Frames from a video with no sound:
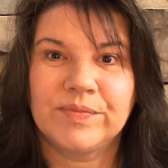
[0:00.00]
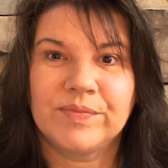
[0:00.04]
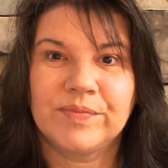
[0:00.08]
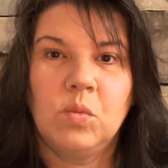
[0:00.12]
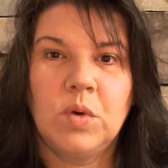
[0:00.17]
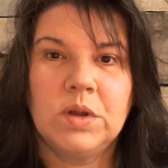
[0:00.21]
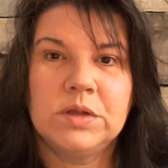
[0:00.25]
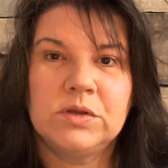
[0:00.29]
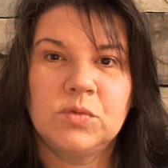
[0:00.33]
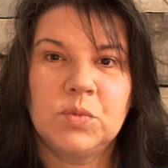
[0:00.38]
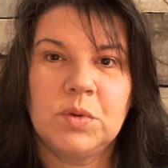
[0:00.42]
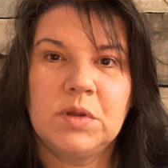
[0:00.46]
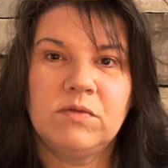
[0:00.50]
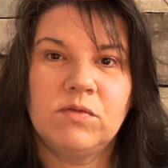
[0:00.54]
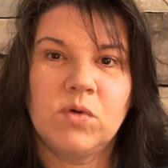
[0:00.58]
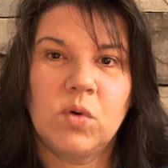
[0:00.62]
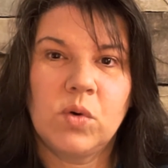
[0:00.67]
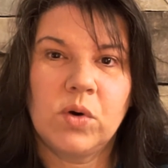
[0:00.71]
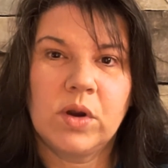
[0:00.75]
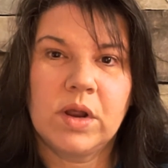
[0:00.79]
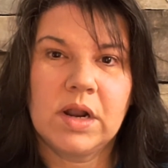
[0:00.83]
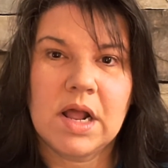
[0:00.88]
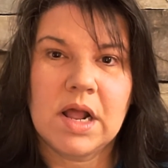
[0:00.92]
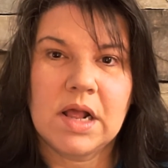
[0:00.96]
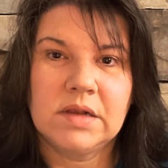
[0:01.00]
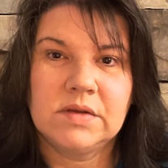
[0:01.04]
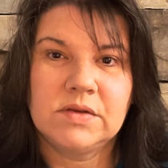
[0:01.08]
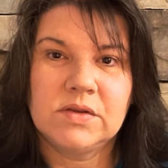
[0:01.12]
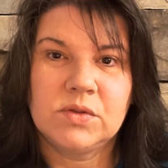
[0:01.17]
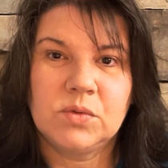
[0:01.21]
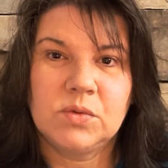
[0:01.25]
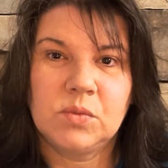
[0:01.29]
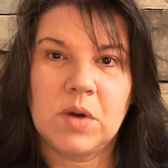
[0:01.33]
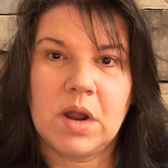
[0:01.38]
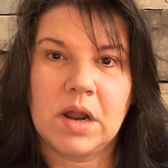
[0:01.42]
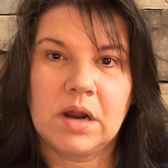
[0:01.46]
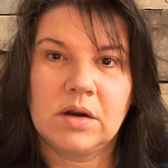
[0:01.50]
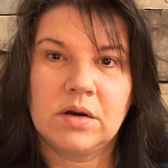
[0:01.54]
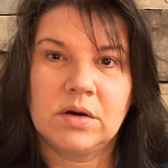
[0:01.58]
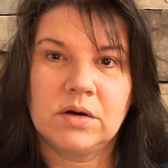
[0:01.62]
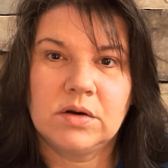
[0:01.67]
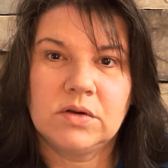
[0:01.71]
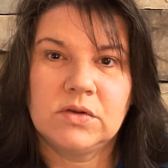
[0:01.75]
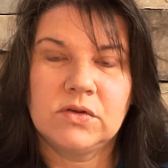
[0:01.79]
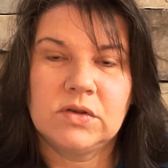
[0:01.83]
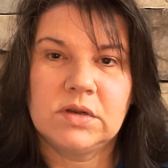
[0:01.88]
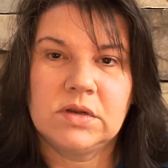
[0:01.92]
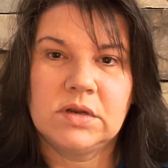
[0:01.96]
Once we've organized the
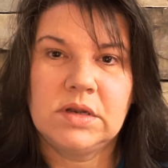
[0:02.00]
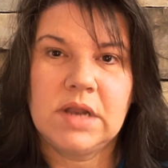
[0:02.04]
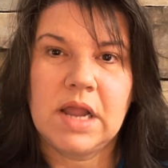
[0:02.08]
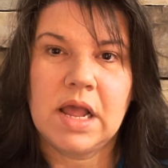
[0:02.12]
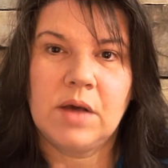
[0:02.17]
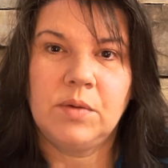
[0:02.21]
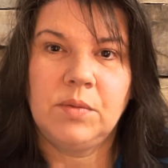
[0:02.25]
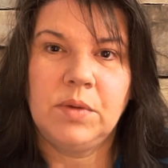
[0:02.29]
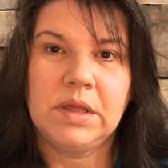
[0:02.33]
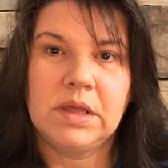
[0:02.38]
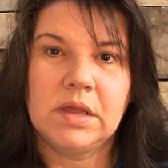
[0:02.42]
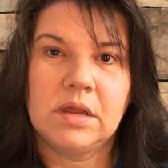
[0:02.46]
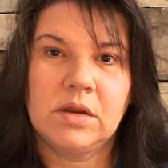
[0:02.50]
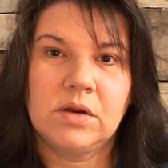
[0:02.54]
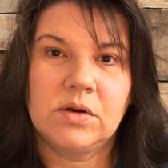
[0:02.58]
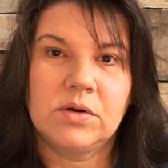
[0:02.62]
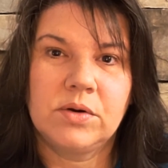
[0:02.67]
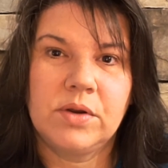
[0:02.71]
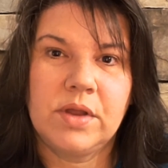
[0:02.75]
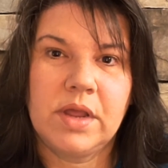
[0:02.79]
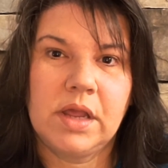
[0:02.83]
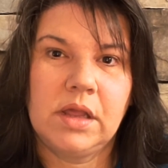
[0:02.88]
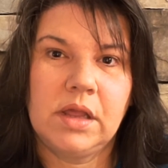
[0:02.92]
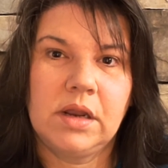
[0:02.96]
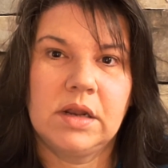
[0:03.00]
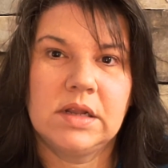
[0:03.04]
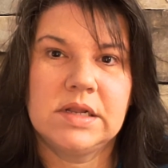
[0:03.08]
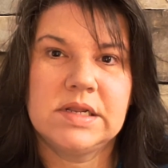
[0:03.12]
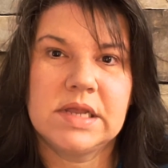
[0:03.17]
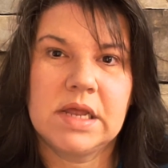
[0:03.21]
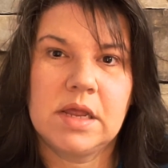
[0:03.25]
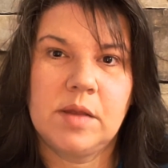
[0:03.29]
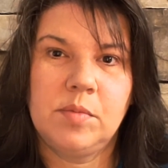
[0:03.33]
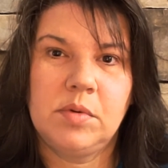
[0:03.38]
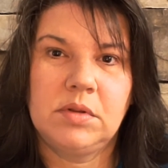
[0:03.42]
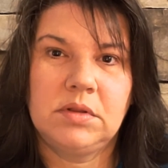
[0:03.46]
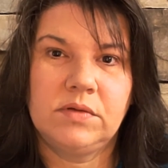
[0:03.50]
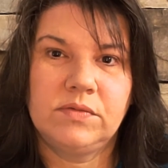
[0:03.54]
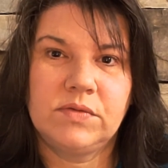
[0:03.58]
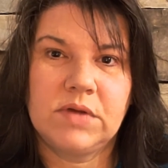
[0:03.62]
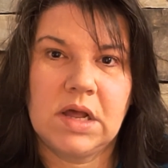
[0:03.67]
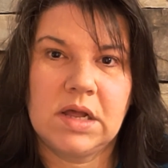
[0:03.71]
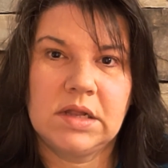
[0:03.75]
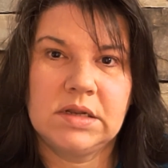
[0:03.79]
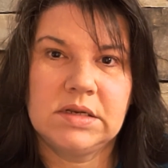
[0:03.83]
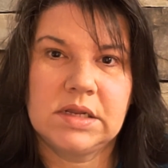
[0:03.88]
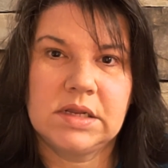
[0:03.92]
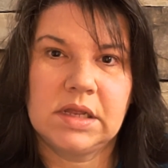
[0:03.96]
records, now we can create a table of
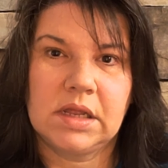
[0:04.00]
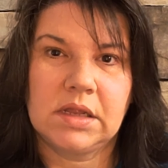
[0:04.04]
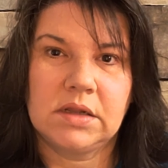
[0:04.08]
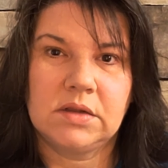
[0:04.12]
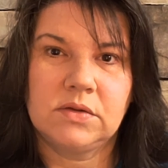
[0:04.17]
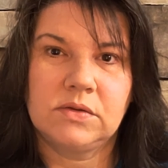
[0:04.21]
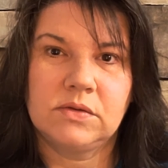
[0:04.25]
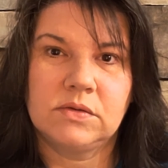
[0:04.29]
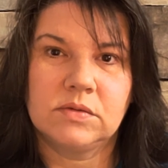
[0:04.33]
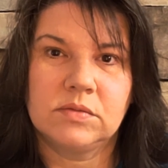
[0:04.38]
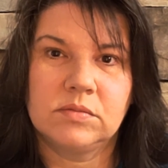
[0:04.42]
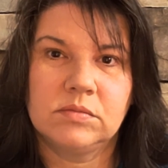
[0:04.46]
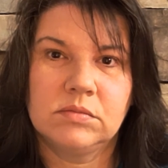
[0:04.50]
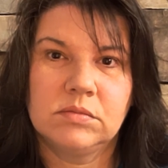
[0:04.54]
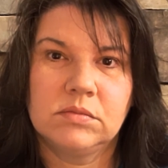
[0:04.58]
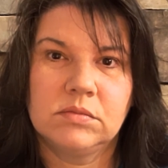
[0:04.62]
contents.